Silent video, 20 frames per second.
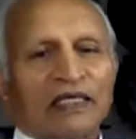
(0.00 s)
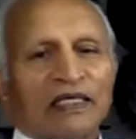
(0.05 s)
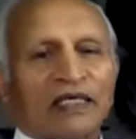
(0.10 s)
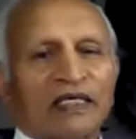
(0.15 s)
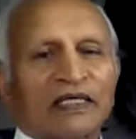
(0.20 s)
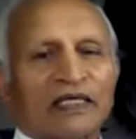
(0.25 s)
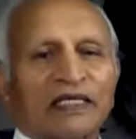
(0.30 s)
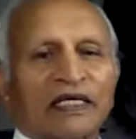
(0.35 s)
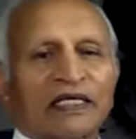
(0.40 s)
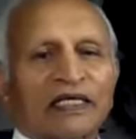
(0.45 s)

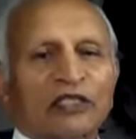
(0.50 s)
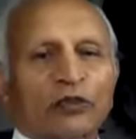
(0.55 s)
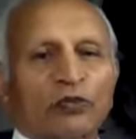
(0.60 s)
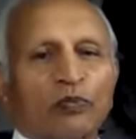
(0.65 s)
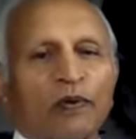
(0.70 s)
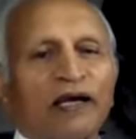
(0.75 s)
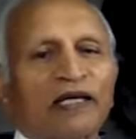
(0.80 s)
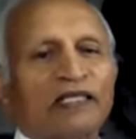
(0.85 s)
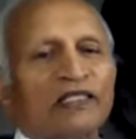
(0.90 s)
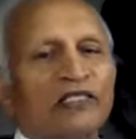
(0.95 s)
It
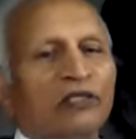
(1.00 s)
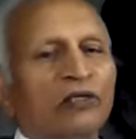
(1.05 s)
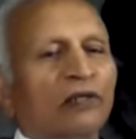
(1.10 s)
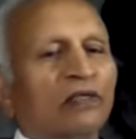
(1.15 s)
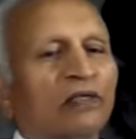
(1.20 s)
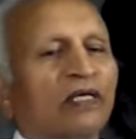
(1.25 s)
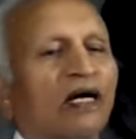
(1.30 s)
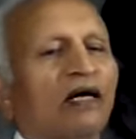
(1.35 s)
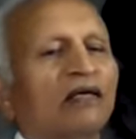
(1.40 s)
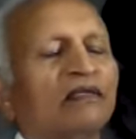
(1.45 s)
expands your
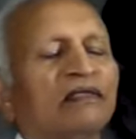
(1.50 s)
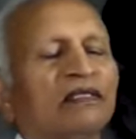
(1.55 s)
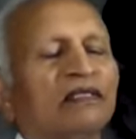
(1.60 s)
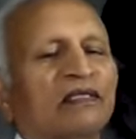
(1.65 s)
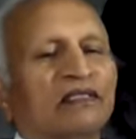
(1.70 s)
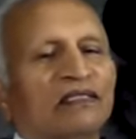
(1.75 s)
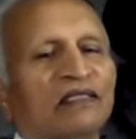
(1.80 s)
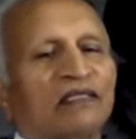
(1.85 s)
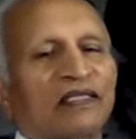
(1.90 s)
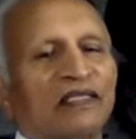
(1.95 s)

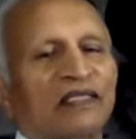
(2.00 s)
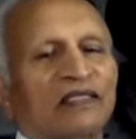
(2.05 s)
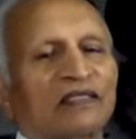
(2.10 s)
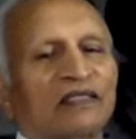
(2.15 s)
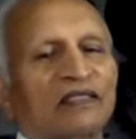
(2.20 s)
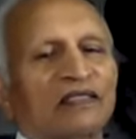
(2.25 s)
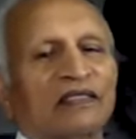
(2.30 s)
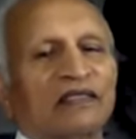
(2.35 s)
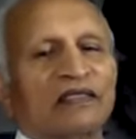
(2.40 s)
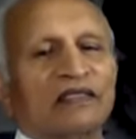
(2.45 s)

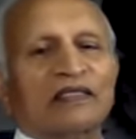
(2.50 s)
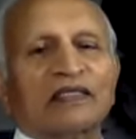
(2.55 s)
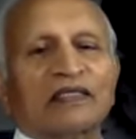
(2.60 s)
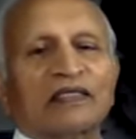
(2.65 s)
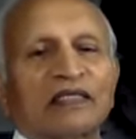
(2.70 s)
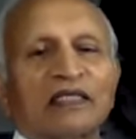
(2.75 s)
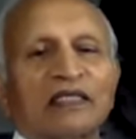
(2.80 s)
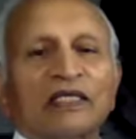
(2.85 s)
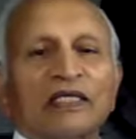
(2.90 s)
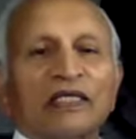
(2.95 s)
consciousness.
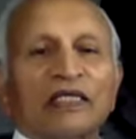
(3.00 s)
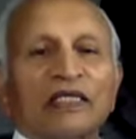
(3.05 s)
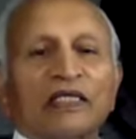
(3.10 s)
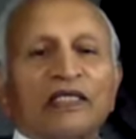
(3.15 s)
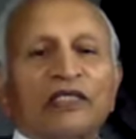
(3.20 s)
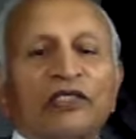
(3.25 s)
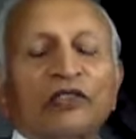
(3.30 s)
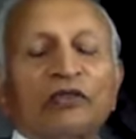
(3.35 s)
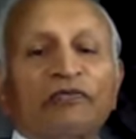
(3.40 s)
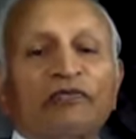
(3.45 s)

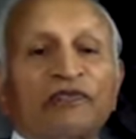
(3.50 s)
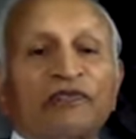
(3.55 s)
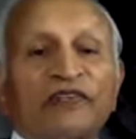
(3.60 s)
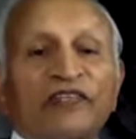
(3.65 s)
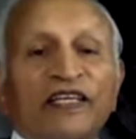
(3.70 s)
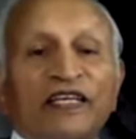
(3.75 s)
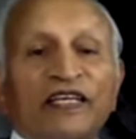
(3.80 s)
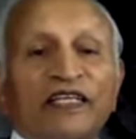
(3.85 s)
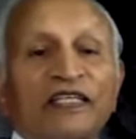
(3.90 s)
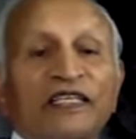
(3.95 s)
You
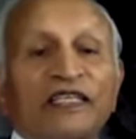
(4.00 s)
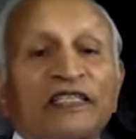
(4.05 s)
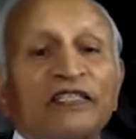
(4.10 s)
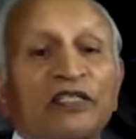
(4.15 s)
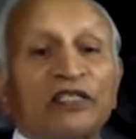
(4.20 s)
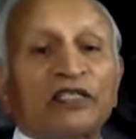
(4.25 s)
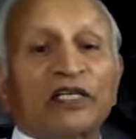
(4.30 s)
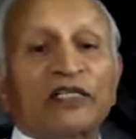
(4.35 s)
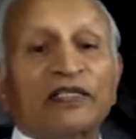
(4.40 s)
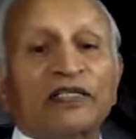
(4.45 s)
feel
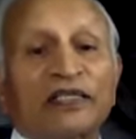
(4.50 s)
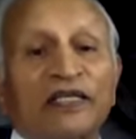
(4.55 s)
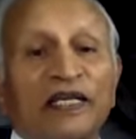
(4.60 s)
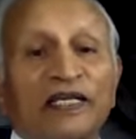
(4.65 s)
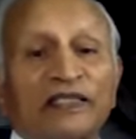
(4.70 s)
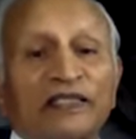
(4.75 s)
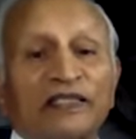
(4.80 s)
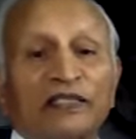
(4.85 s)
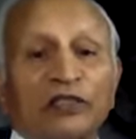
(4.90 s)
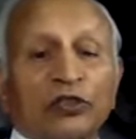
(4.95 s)

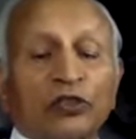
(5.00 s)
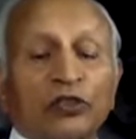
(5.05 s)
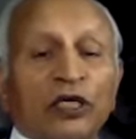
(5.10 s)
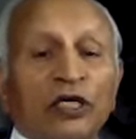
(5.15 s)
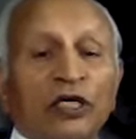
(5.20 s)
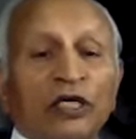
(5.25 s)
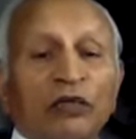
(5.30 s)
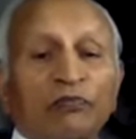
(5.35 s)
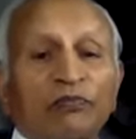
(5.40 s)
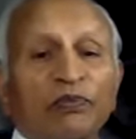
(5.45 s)
instantaneous
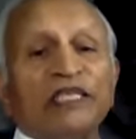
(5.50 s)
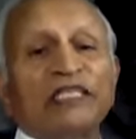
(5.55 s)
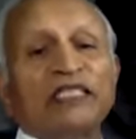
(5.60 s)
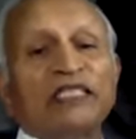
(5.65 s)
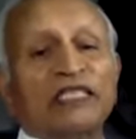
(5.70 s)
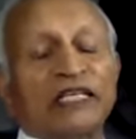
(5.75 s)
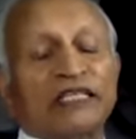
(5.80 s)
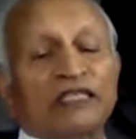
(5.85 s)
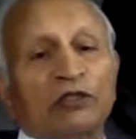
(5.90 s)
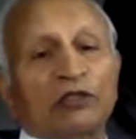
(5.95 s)

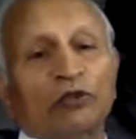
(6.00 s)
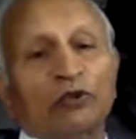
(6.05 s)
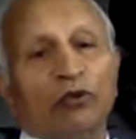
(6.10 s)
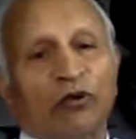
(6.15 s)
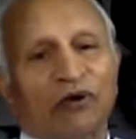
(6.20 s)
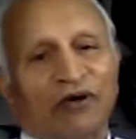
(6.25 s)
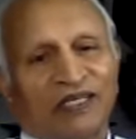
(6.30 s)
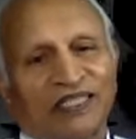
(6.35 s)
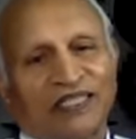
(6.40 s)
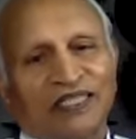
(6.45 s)
peace and
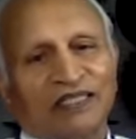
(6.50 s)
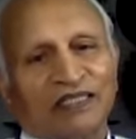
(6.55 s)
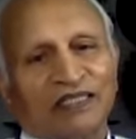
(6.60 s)
joy.